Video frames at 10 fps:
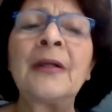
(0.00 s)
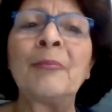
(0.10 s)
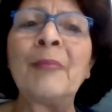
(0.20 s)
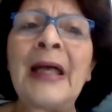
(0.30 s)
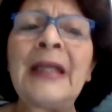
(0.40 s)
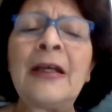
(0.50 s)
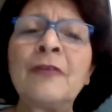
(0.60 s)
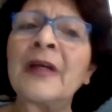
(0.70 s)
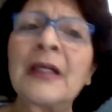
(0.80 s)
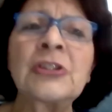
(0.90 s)
may
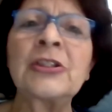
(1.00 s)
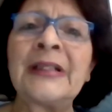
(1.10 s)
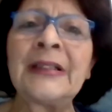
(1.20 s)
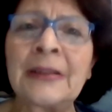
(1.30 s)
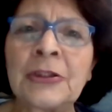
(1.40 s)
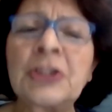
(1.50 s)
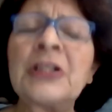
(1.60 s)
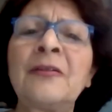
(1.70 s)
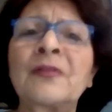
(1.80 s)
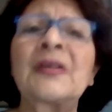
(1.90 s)
have actually
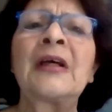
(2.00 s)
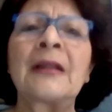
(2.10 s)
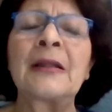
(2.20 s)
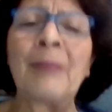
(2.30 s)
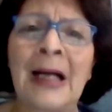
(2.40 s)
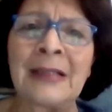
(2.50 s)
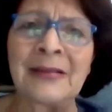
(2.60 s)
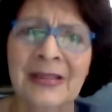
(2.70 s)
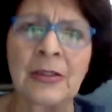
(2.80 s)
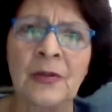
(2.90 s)
achieved the
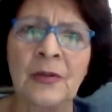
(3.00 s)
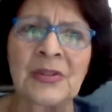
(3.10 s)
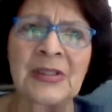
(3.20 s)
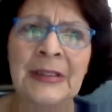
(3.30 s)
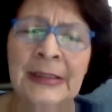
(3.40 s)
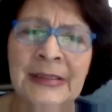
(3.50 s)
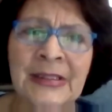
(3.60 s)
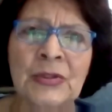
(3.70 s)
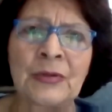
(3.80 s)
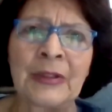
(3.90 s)
milestones
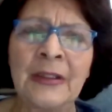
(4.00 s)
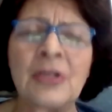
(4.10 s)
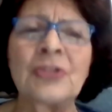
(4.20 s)
necessary.